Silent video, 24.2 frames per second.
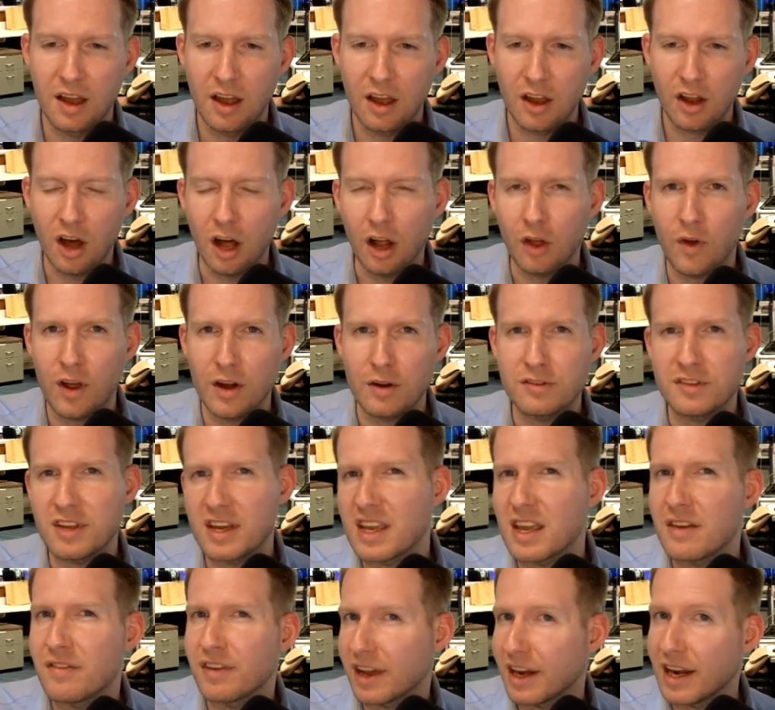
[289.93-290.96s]
Colorado State
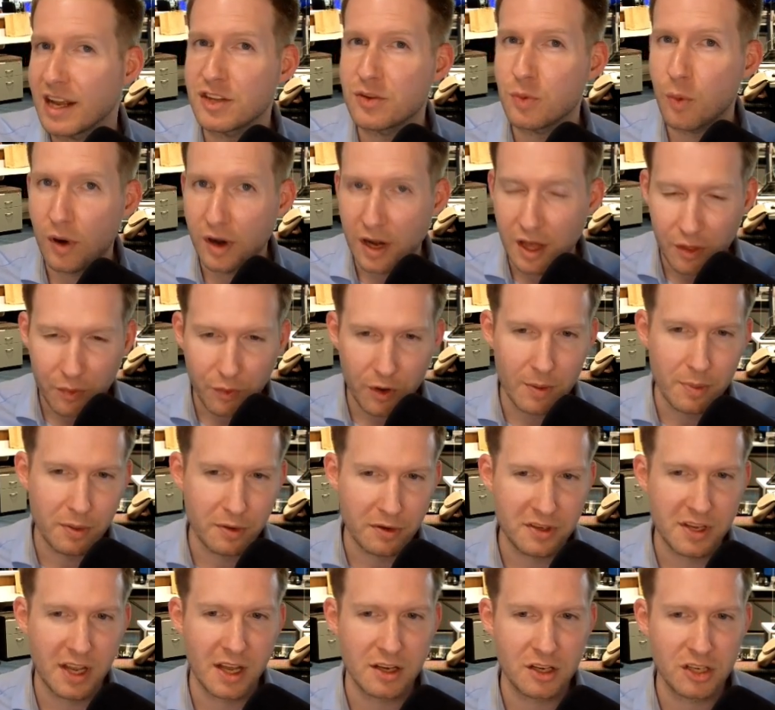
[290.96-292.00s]
giving it a
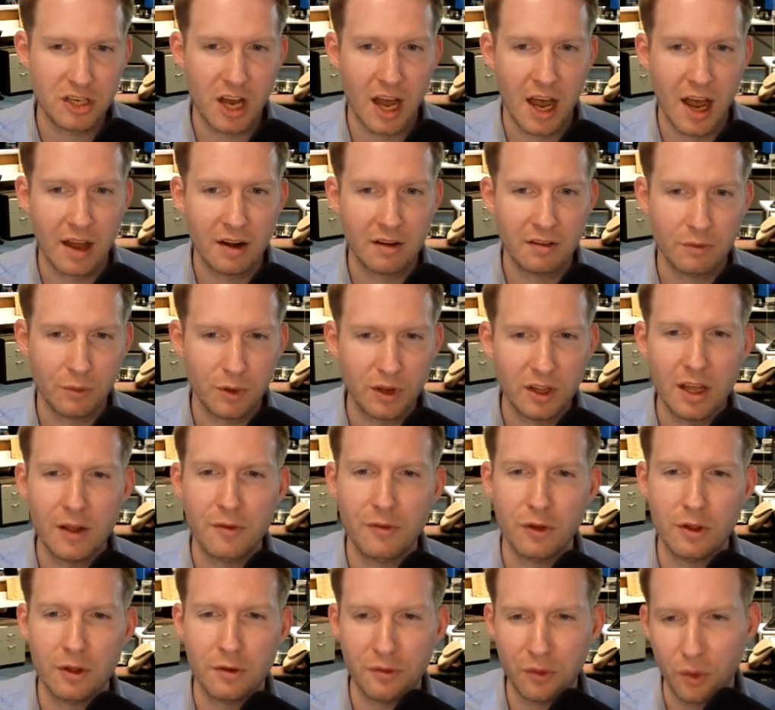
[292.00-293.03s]
23% shot, really
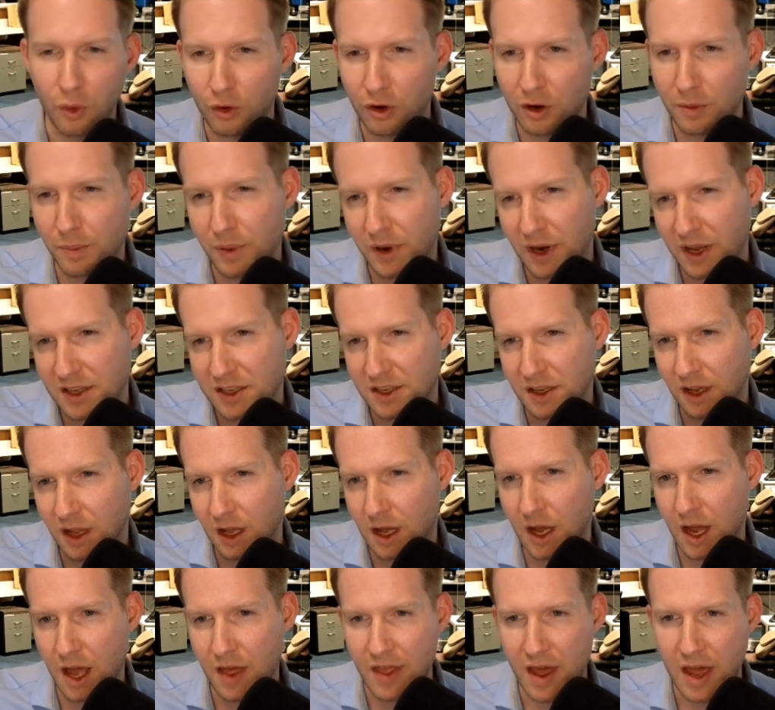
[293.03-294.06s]
for the Florida
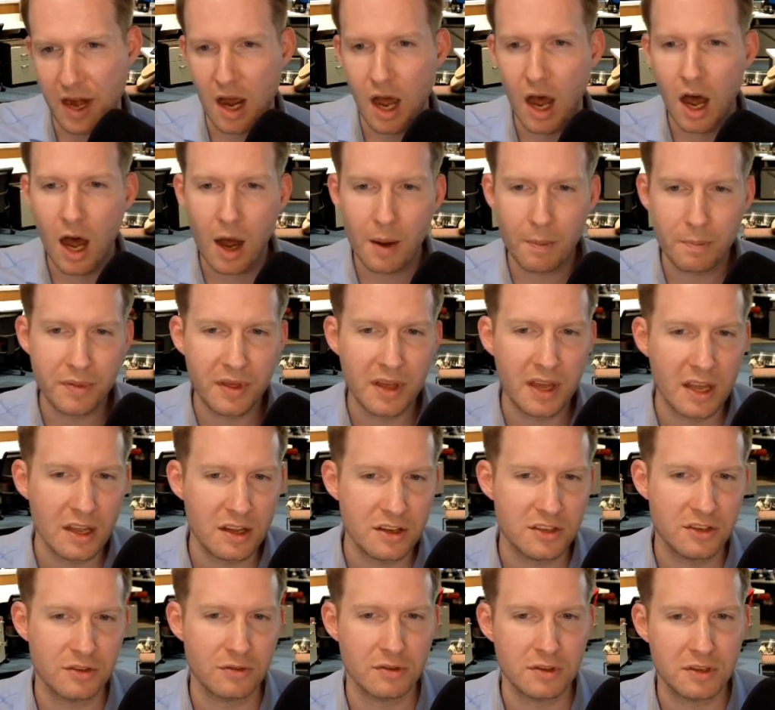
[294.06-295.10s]
Peninsula and then up the
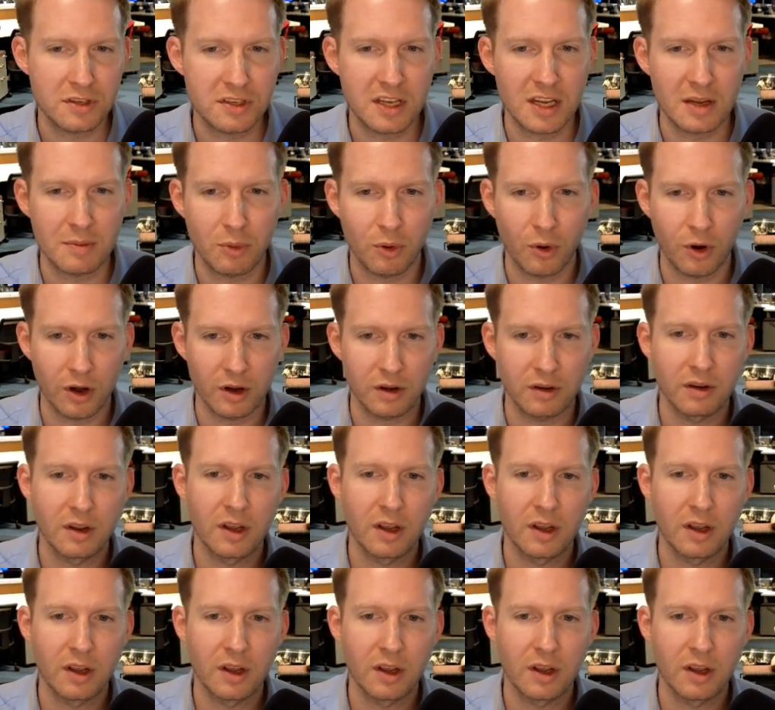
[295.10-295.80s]
eastern seaboard.